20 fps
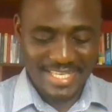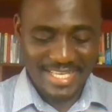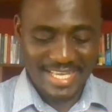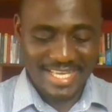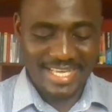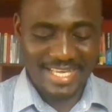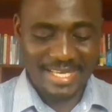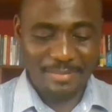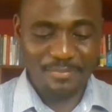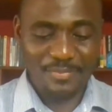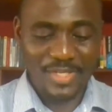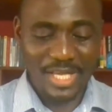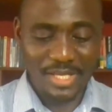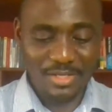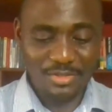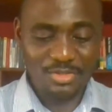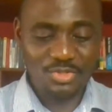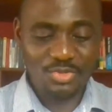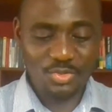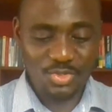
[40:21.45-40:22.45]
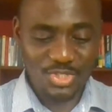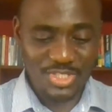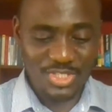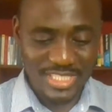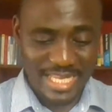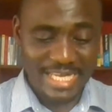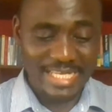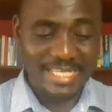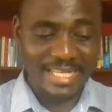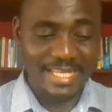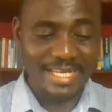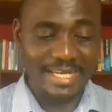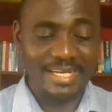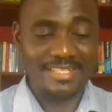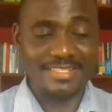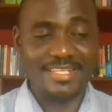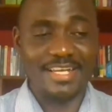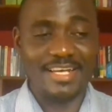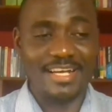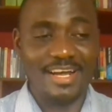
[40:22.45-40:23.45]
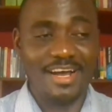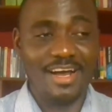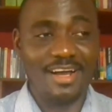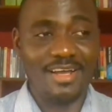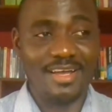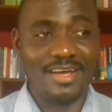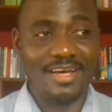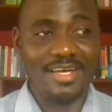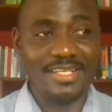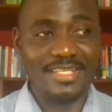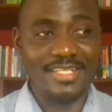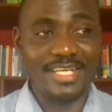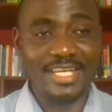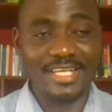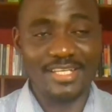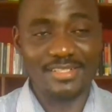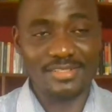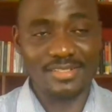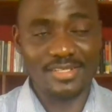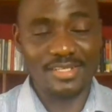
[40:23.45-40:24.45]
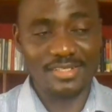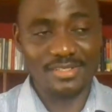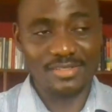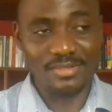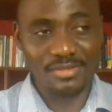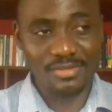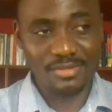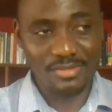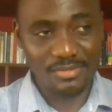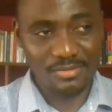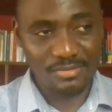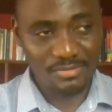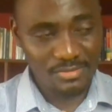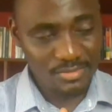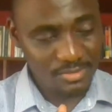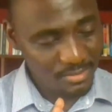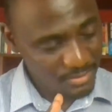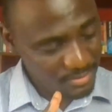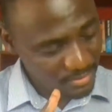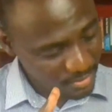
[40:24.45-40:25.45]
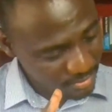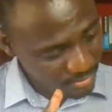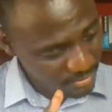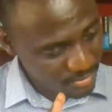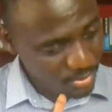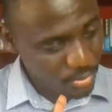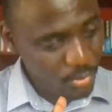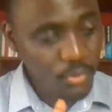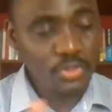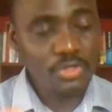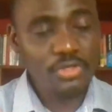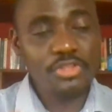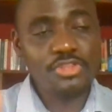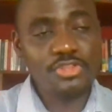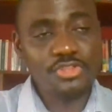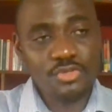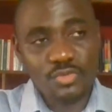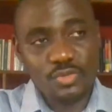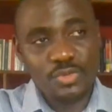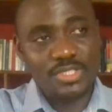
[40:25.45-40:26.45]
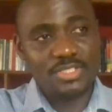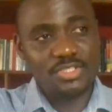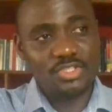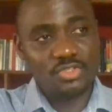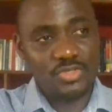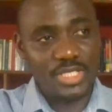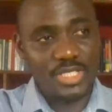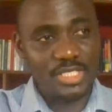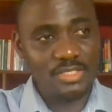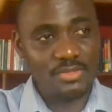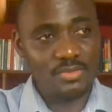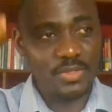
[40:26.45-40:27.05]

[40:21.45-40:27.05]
I used to stand there as a car guard and look through the street.